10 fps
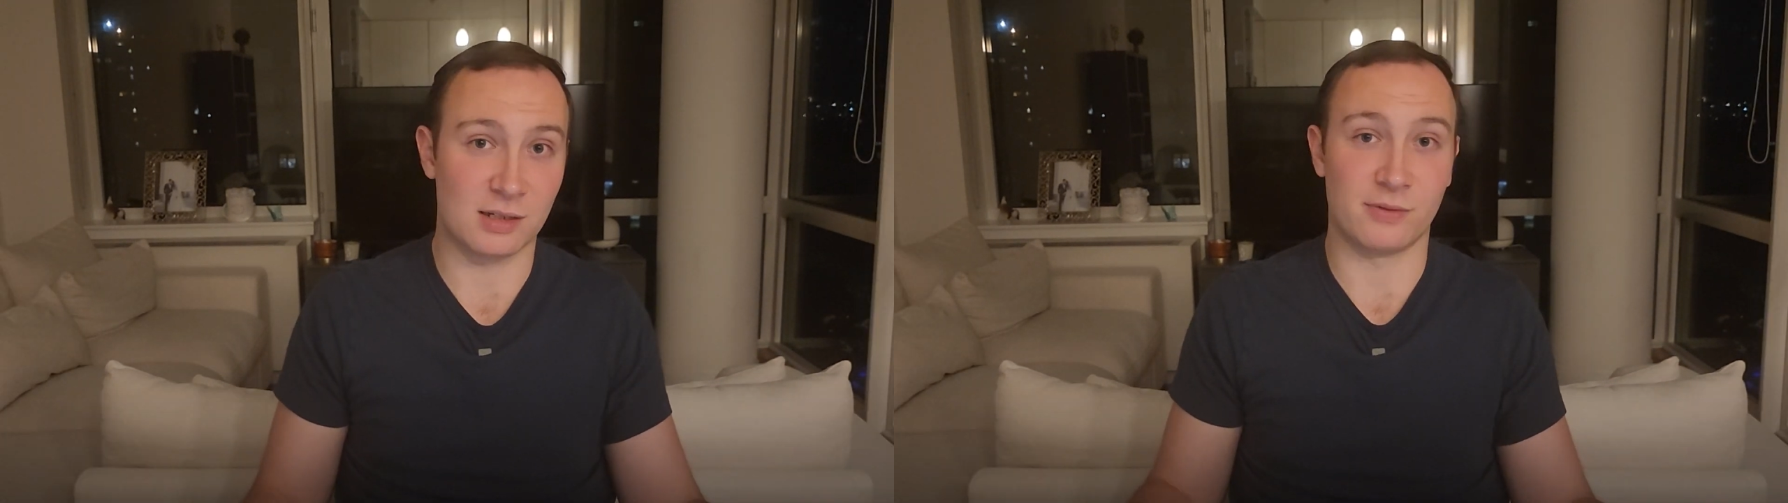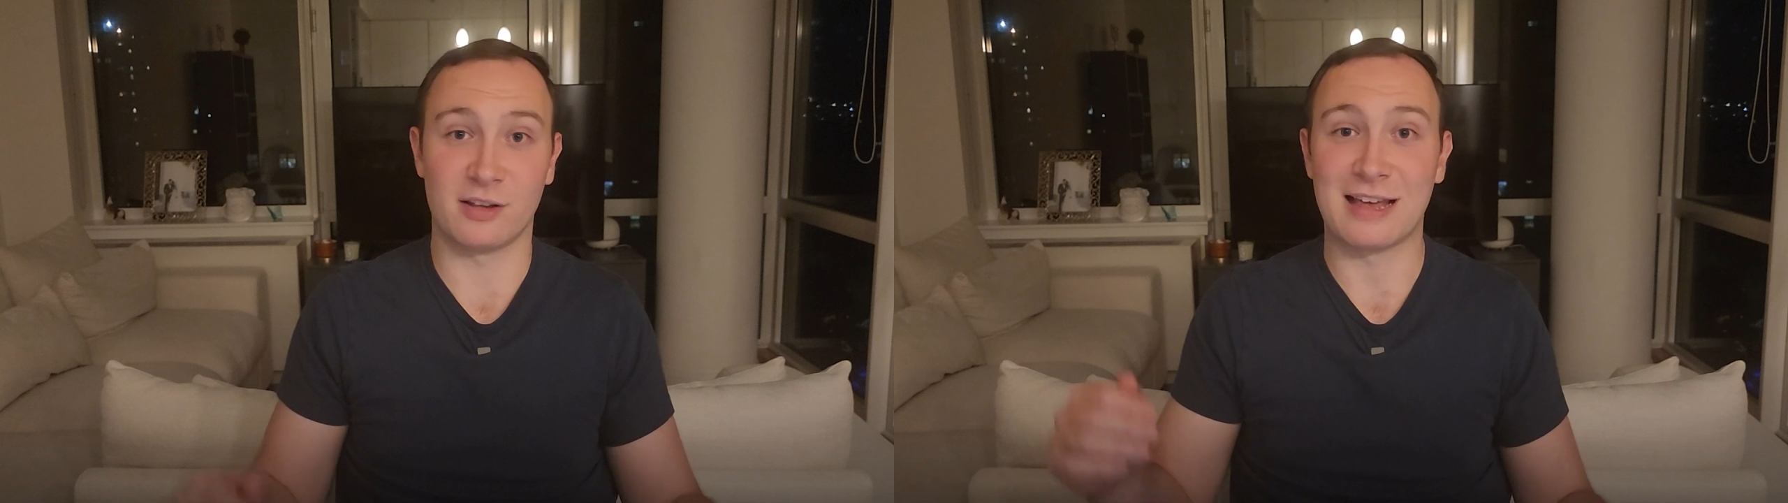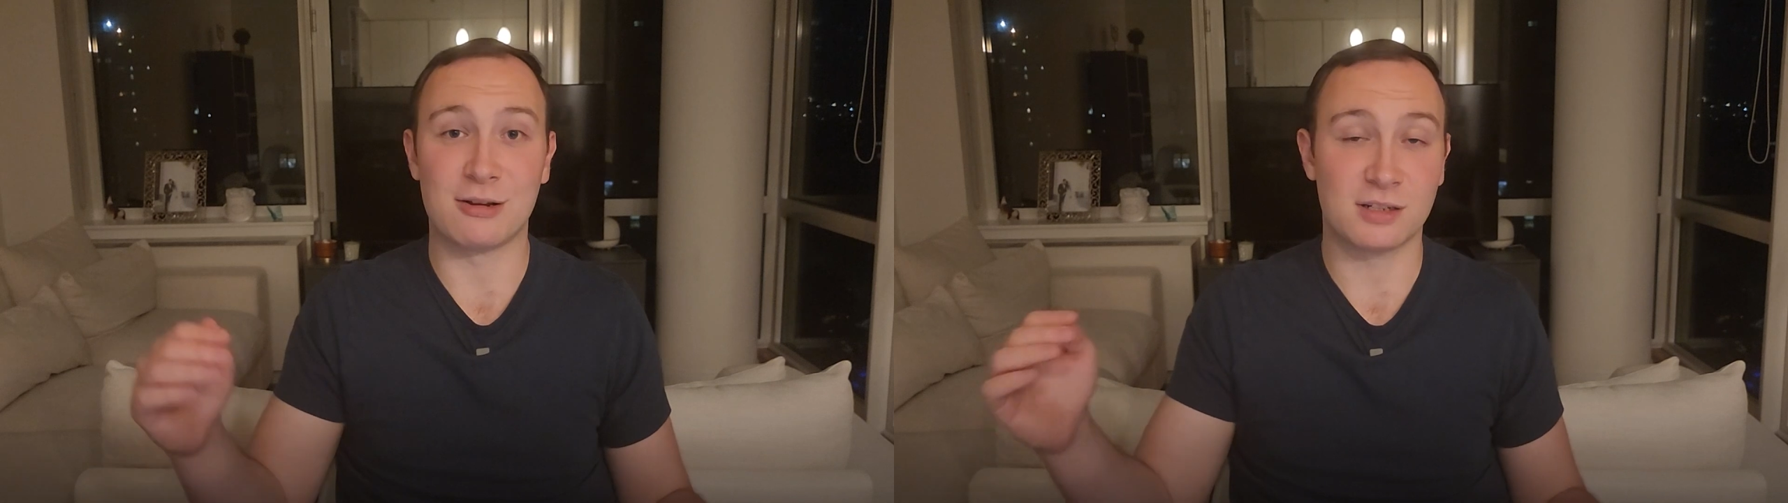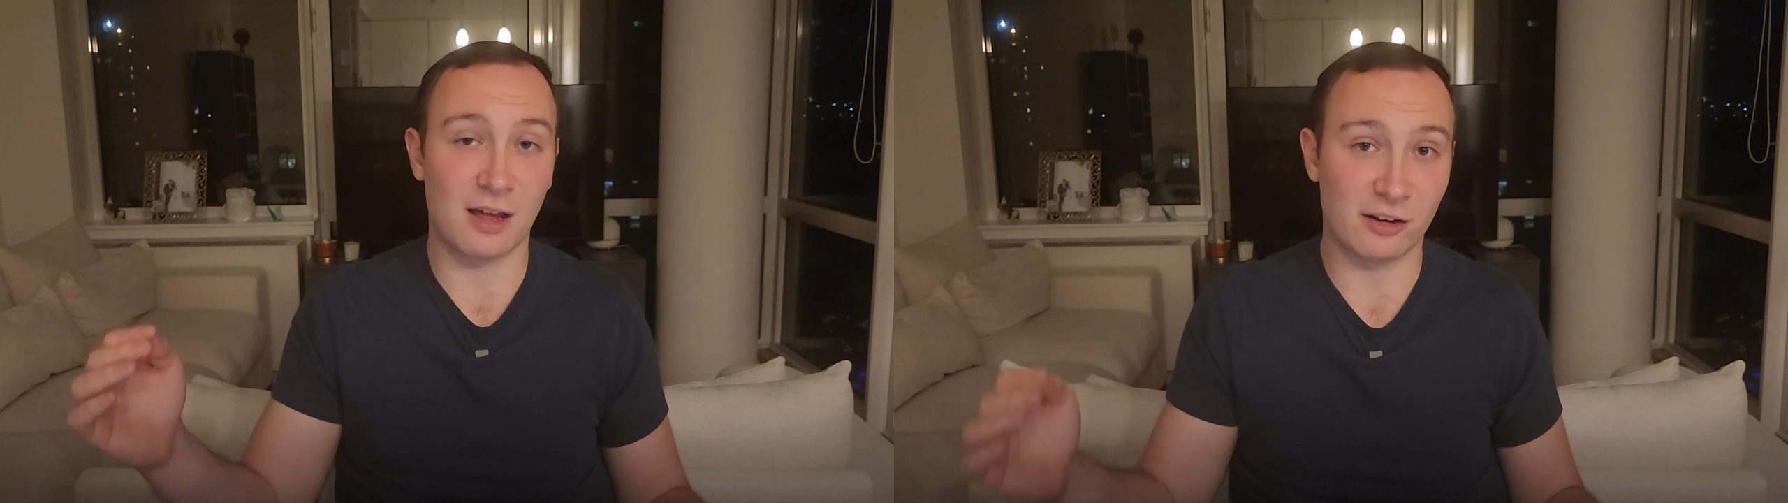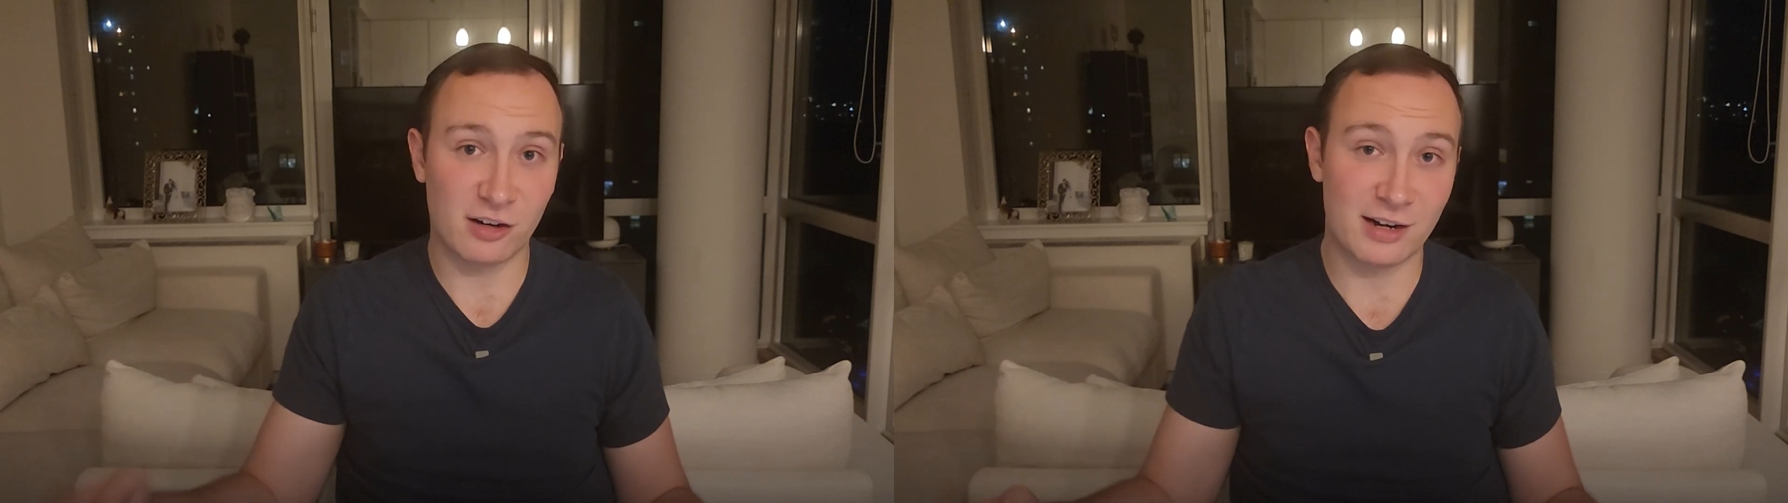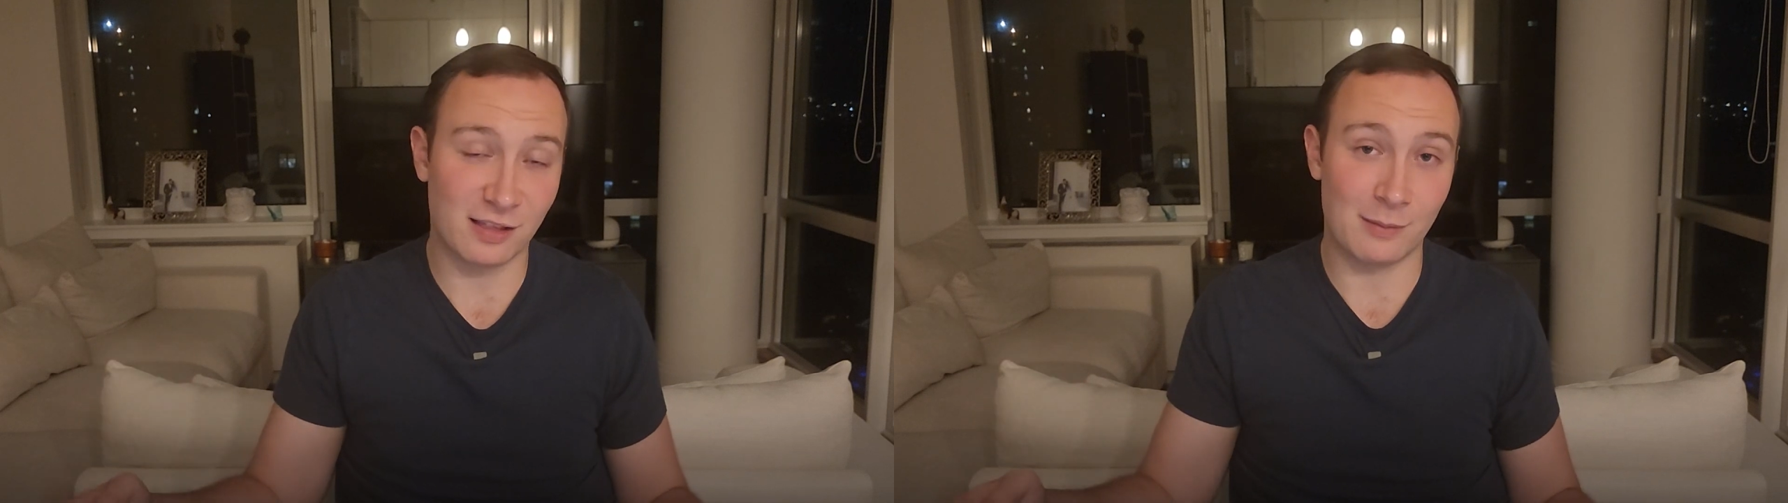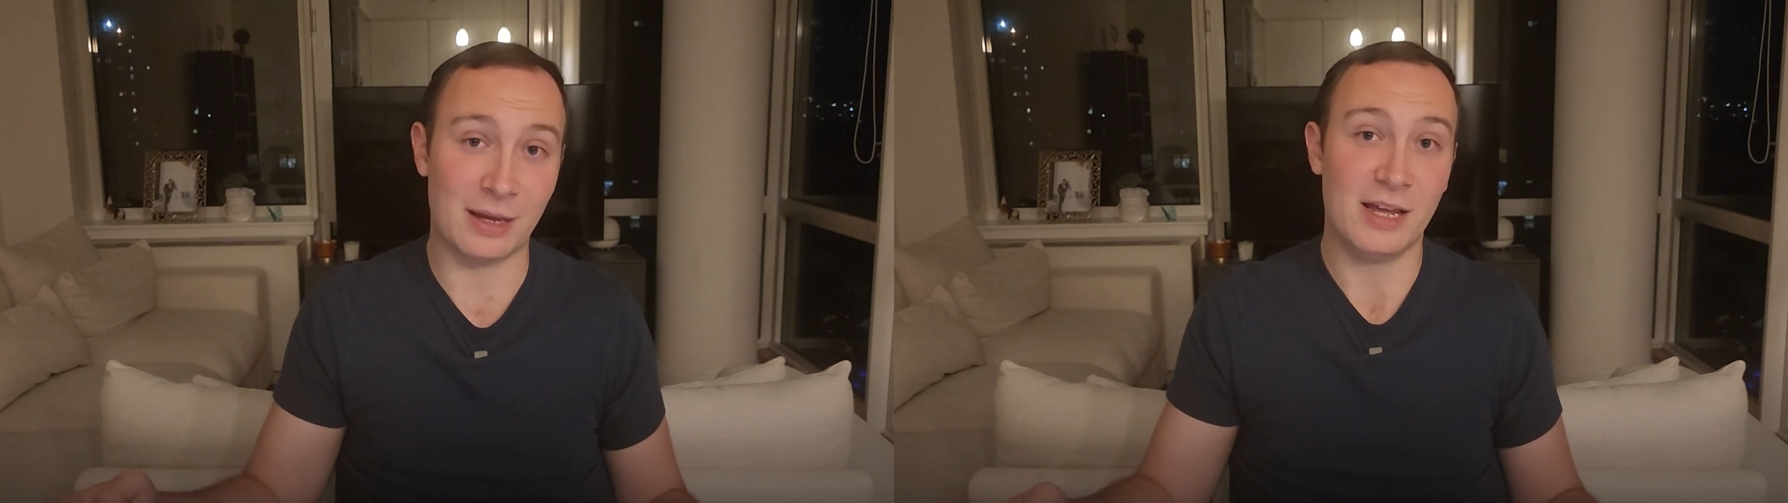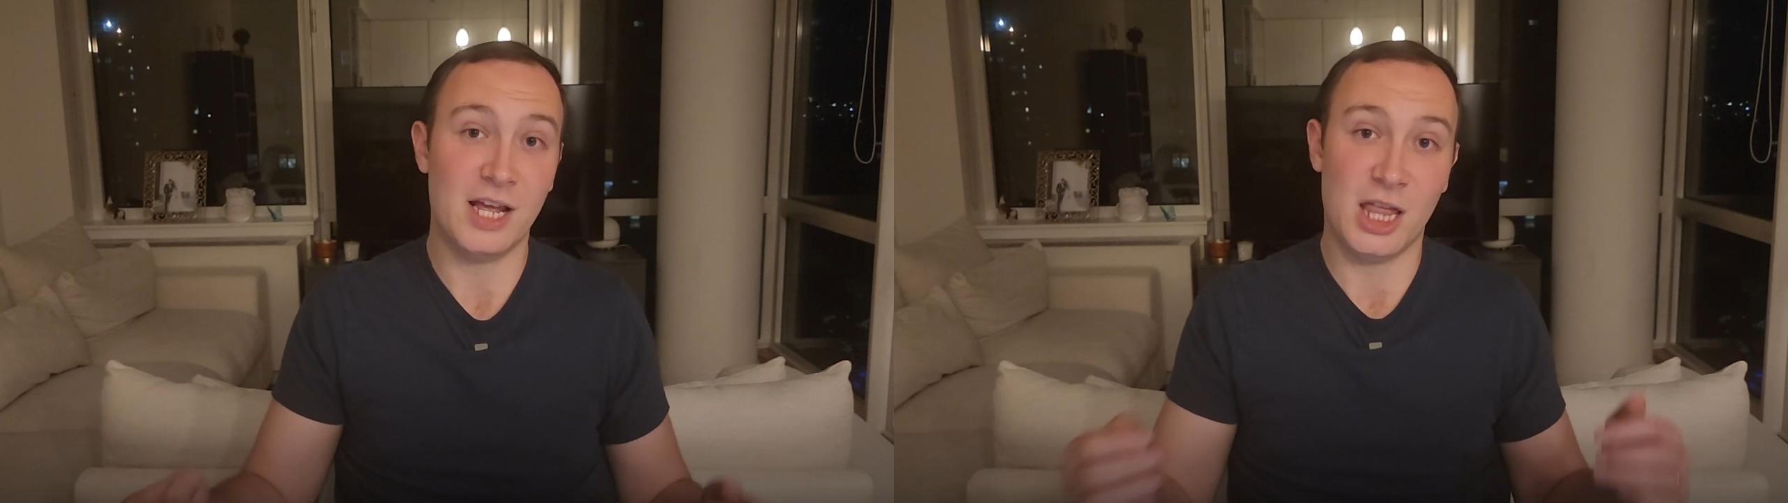of your $1,000 credit limit,